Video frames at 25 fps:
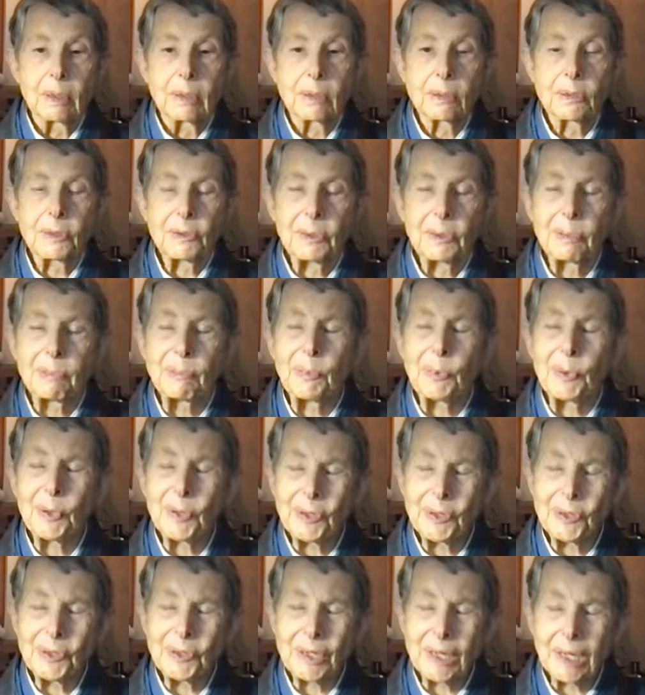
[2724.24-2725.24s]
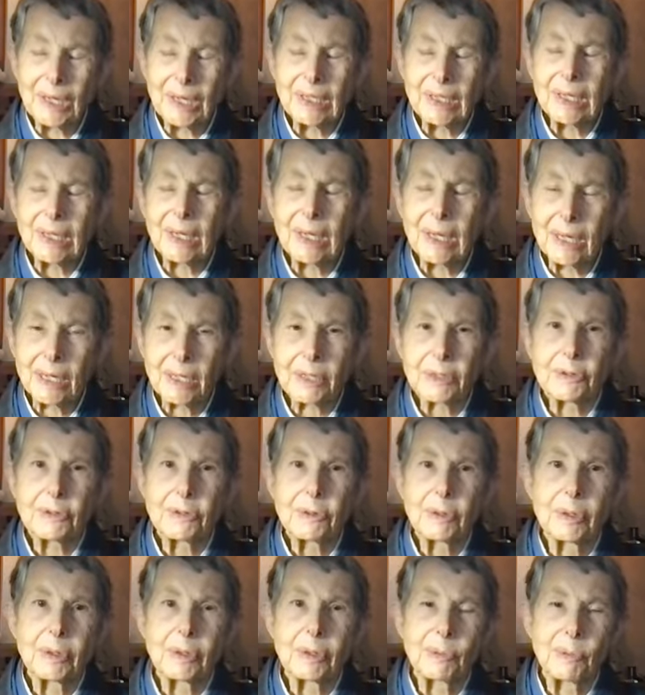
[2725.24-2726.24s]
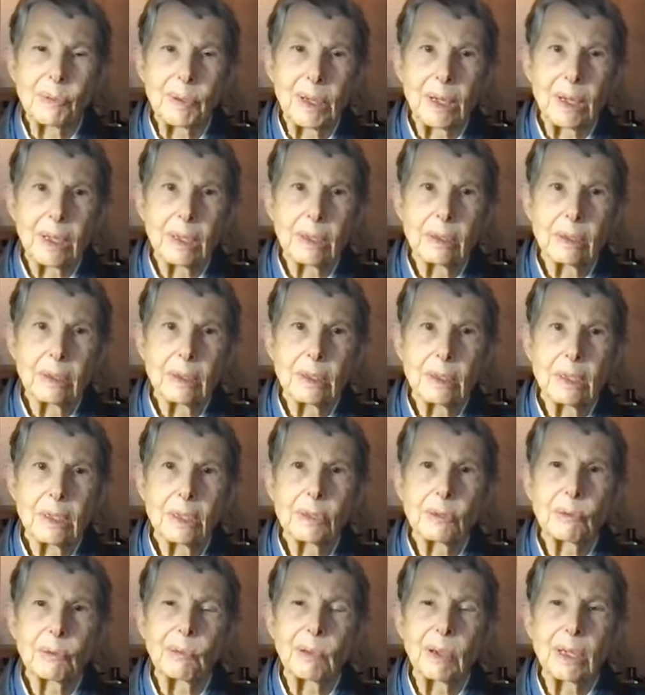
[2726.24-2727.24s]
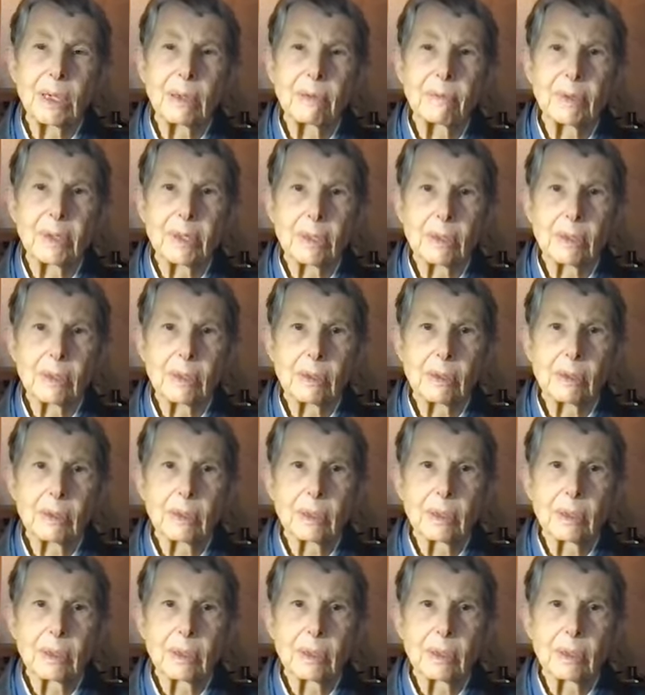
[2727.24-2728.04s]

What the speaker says: So it boils down to us as well, each one of us,